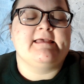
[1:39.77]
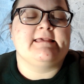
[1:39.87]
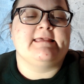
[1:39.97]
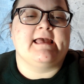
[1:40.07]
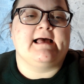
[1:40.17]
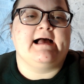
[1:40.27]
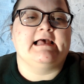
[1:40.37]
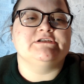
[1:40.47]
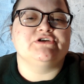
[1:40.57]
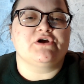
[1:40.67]
Yeah,
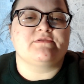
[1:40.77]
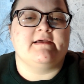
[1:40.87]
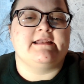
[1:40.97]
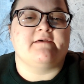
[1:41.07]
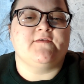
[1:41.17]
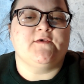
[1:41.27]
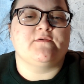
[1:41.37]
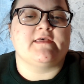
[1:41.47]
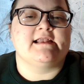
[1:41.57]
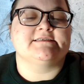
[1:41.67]
I joke with my nephew
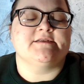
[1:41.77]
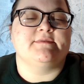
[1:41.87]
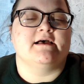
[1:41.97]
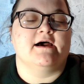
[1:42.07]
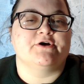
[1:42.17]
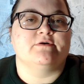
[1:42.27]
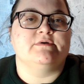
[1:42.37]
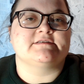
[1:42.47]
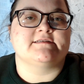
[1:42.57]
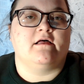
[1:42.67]
that it's going to be 100
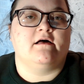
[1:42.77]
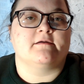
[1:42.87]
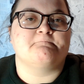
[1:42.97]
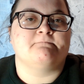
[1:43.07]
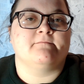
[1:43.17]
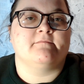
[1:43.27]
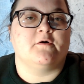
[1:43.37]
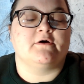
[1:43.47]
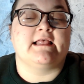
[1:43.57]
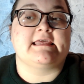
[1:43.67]
books long.
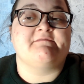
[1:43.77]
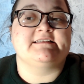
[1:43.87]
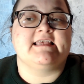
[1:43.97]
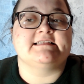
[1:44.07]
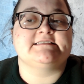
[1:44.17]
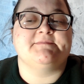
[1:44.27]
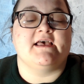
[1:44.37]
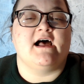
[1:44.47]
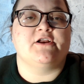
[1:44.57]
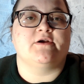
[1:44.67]
Or, if it gets to be
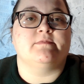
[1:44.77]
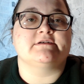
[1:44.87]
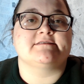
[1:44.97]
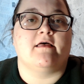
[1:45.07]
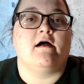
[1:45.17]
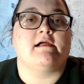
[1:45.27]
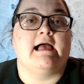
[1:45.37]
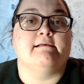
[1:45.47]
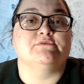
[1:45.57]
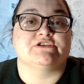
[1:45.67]
100 books long,
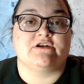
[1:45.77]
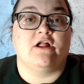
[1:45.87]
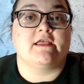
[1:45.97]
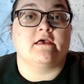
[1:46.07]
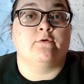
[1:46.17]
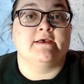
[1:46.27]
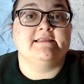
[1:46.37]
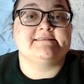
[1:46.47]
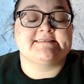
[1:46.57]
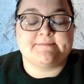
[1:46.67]
I'm just calling it
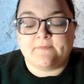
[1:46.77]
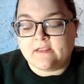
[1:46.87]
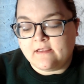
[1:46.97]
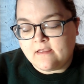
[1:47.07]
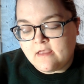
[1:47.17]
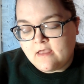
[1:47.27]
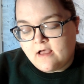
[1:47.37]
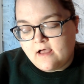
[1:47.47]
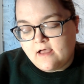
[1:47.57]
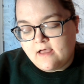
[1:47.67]
quits.
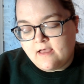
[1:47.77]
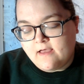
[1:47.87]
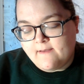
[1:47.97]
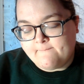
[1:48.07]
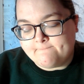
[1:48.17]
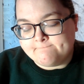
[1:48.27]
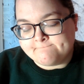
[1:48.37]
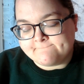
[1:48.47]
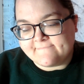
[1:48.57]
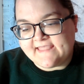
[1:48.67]

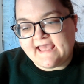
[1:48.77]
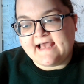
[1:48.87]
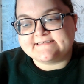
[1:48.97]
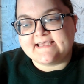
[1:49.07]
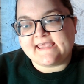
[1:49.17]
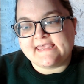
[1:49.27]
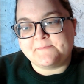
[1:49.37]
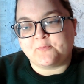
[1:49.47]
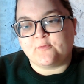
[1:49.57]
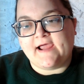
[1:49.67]
As I
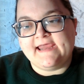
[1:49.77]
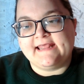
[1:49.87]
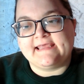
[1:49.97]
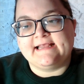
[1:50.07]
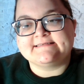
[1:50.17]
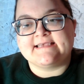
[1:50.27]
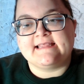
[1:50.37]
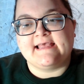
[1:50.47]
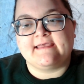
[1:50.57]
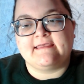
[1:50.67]
keep writing and as I,
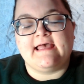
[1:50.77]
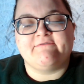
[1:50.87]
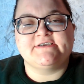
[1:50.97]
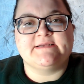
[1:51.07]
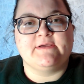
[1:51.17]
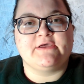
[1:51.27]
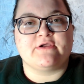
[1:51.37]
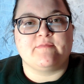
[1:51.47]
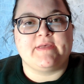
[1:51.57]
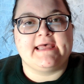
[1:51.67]
every time I go
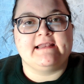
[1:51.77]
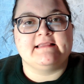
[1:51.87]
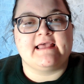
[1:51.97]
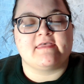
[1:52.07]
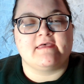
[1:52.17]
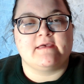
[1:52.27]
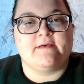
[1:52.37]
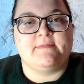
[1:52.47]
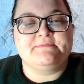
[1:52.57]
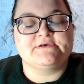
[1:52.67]
to bed and, think
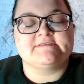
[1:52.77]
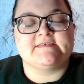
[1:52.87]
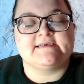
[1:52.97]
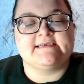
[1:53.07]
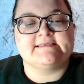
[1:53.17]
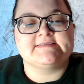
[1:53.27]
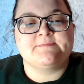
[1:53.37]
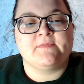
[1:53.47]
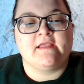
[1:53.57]
about my book series,